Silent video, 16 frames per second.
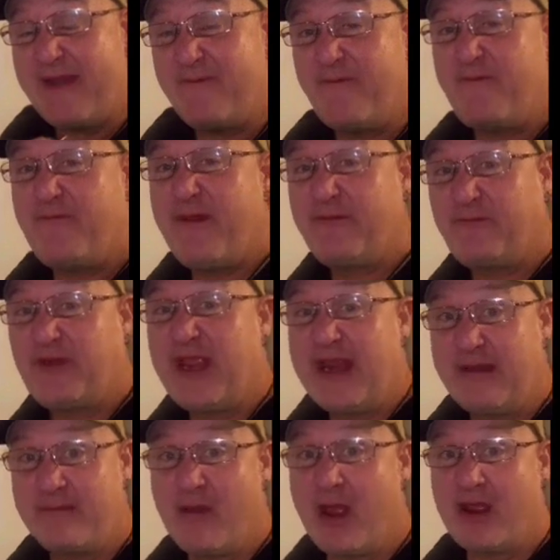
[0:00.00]
and
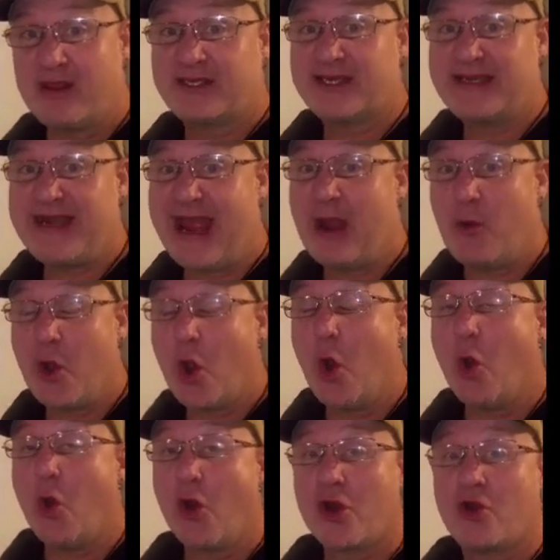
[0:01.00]
15 miles an
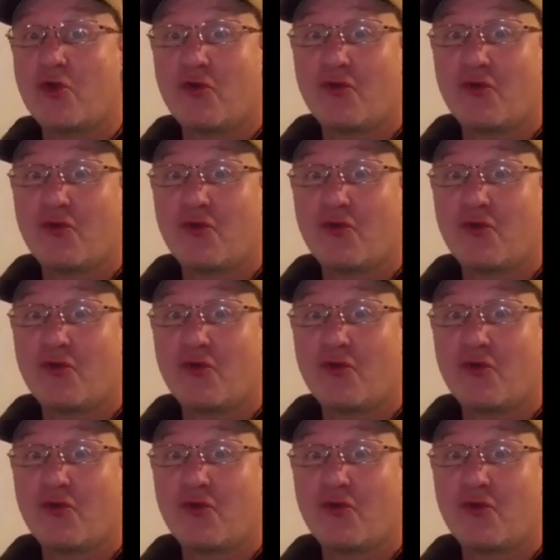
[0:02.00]
hour or